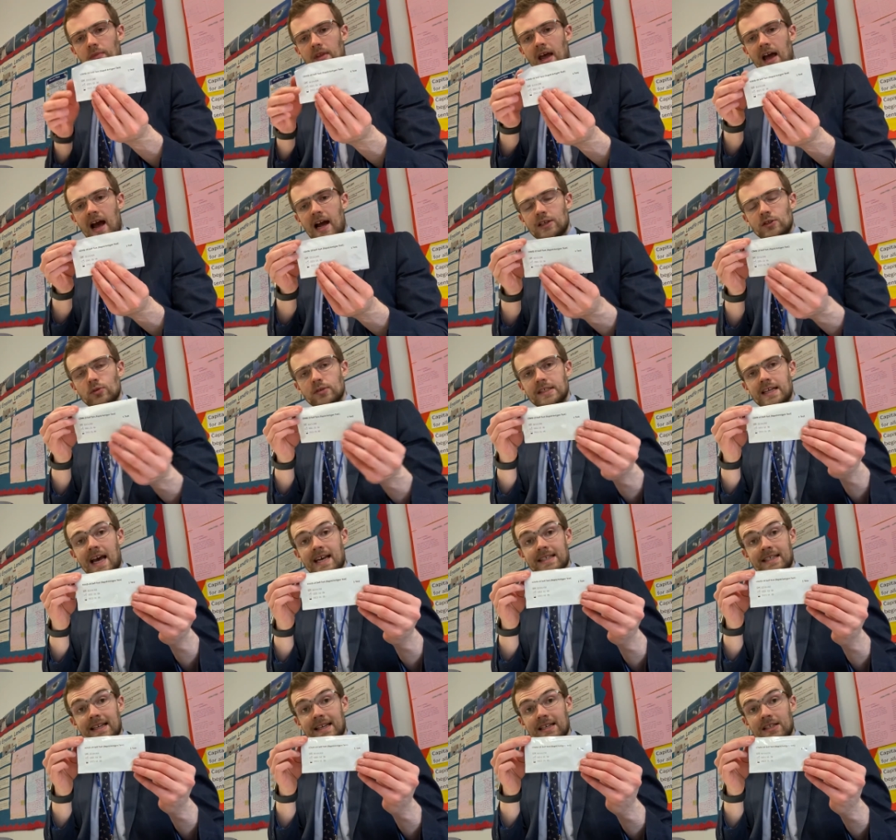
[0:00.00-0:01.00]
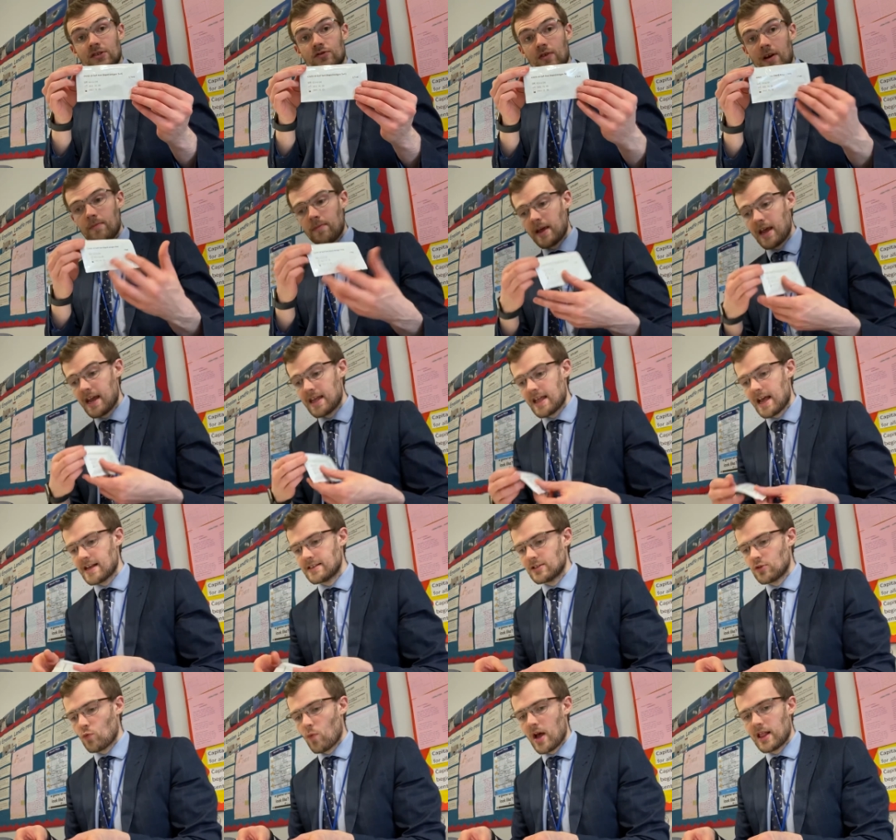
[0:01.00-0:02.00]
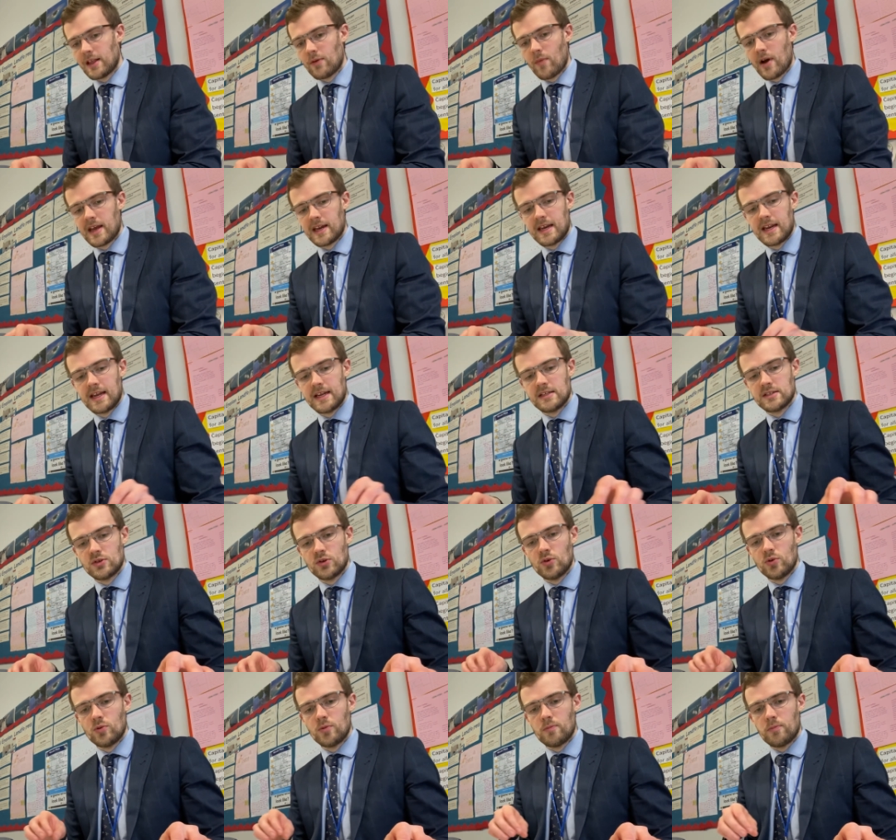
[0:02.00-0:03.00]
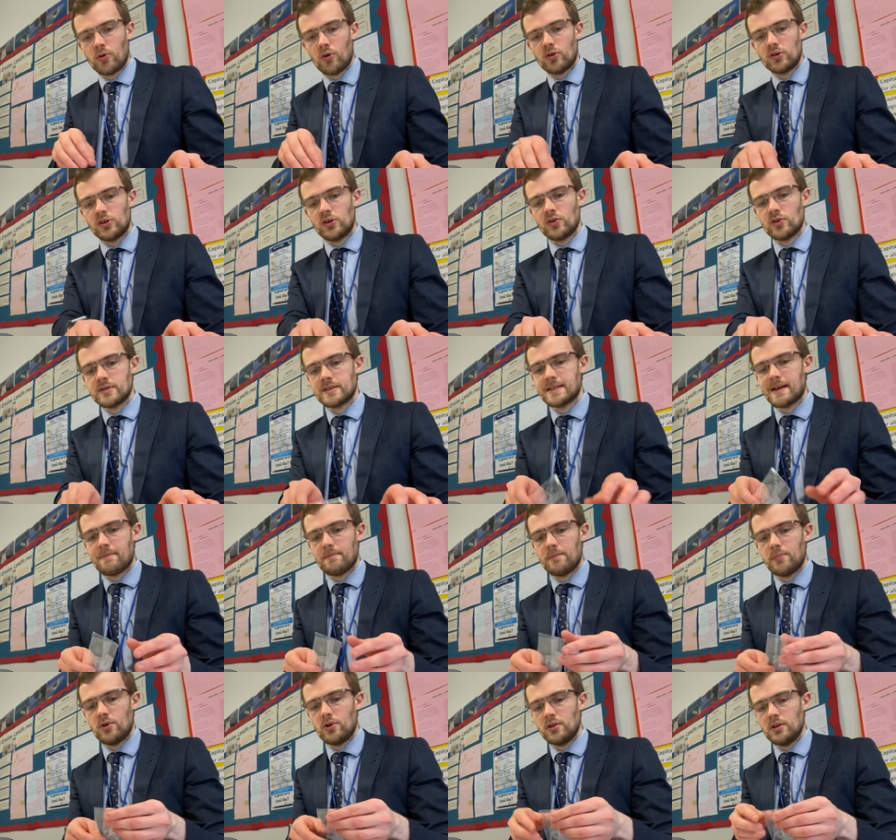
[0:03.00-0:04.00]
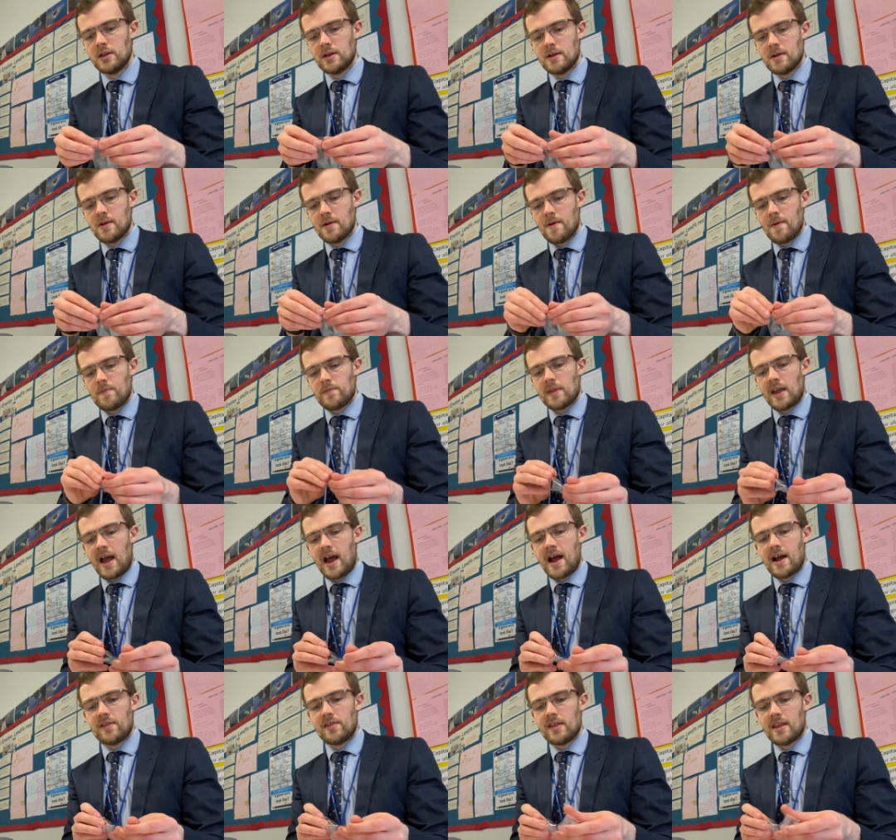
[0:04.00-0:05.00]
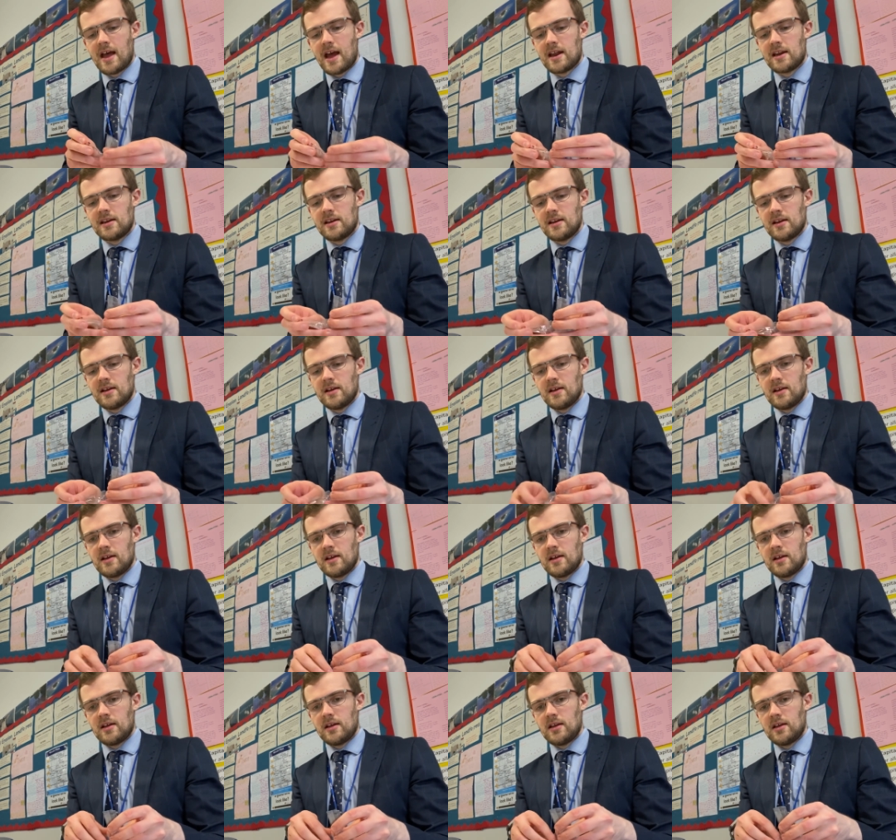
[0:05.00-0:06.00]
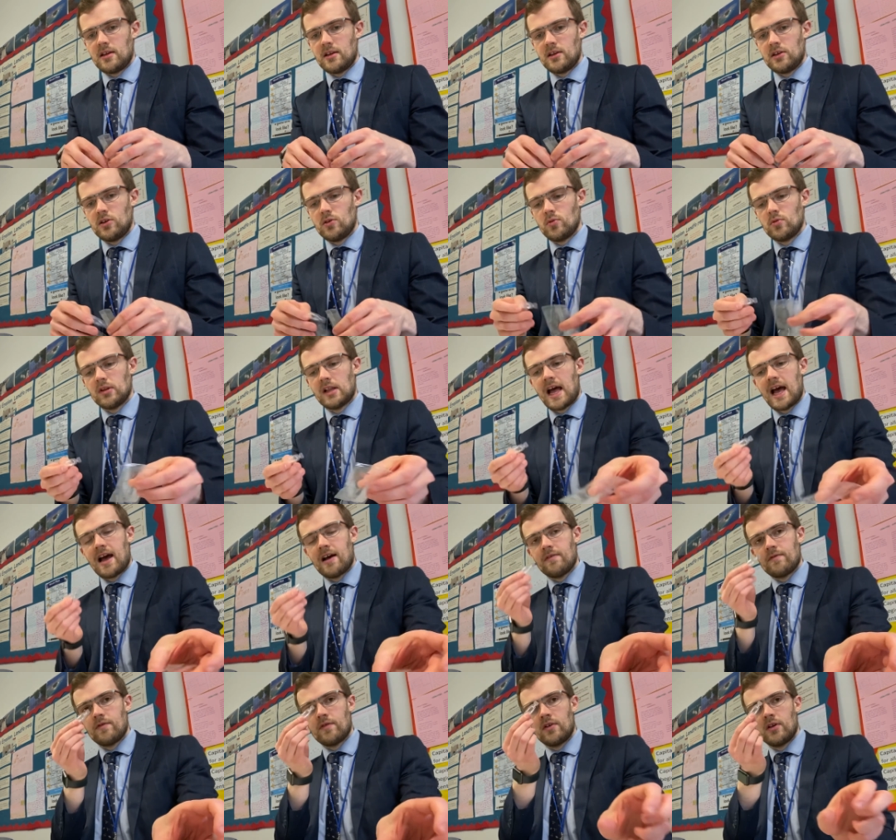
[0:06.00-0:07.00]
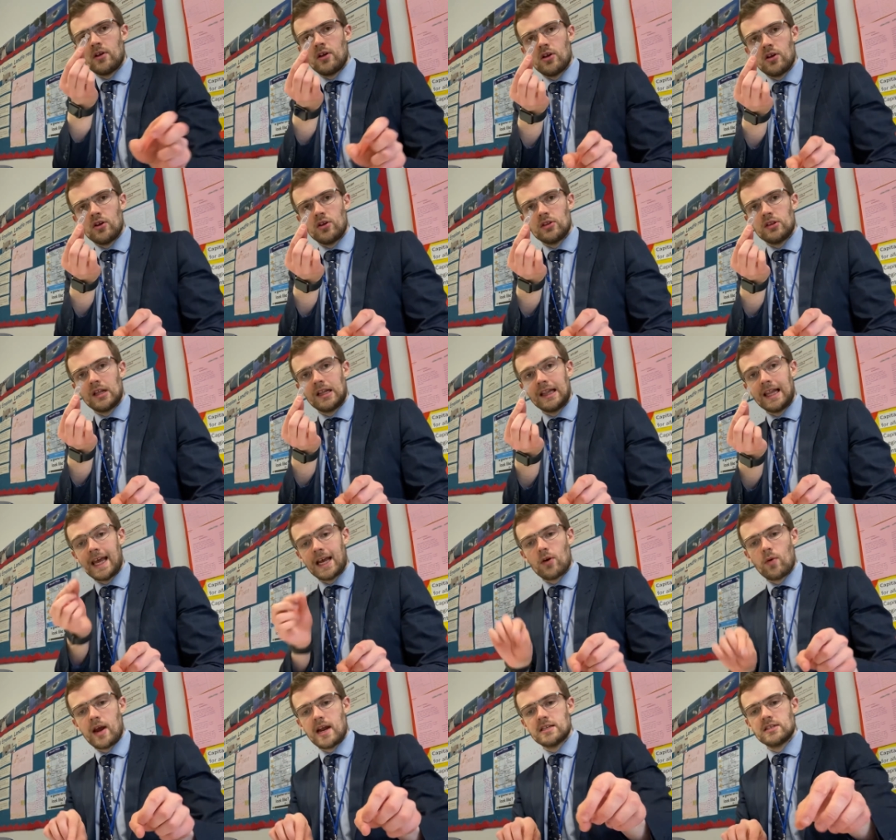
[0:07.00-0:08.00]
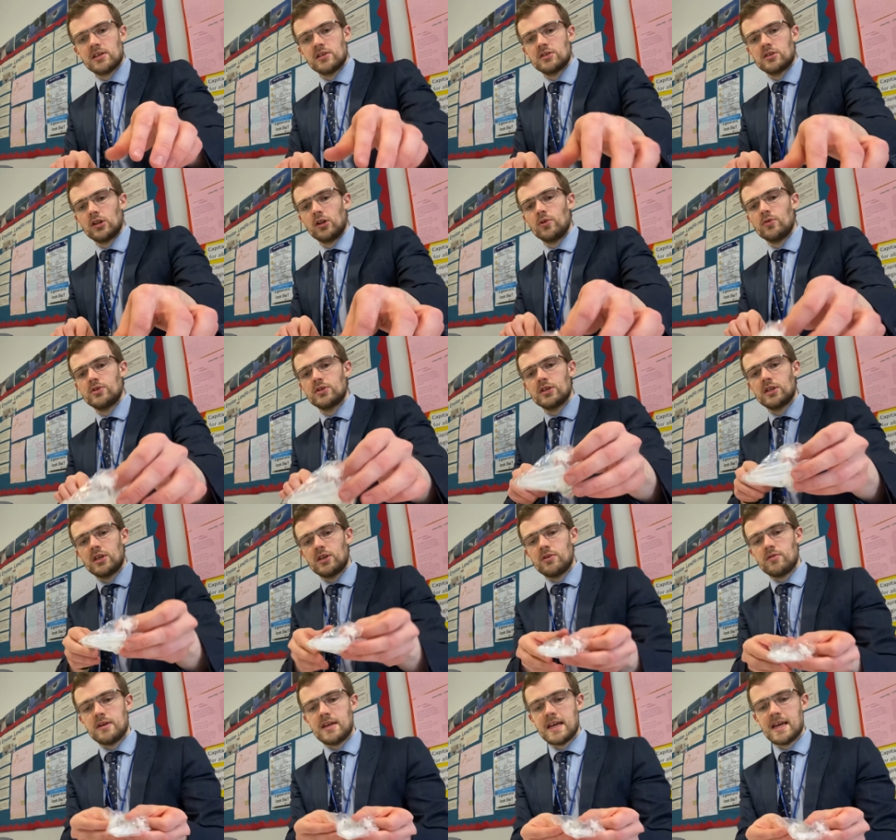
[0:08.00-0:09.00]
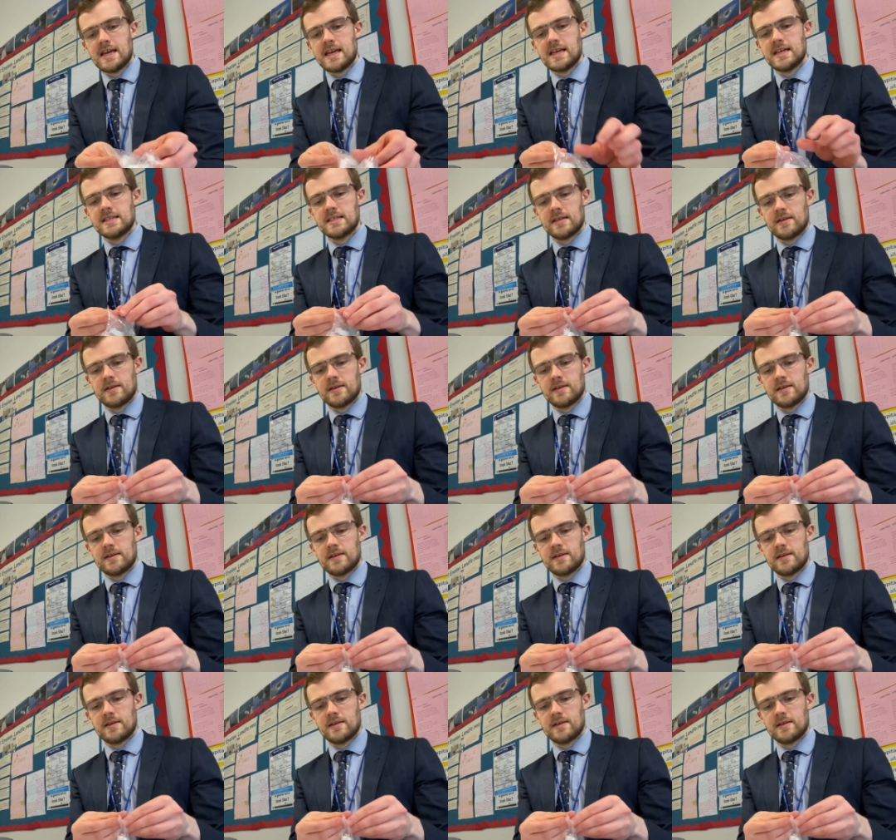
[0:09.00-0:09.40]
actual testing strip here that has the welling where you need to put your sample. And then you will have the liquid solution that you need,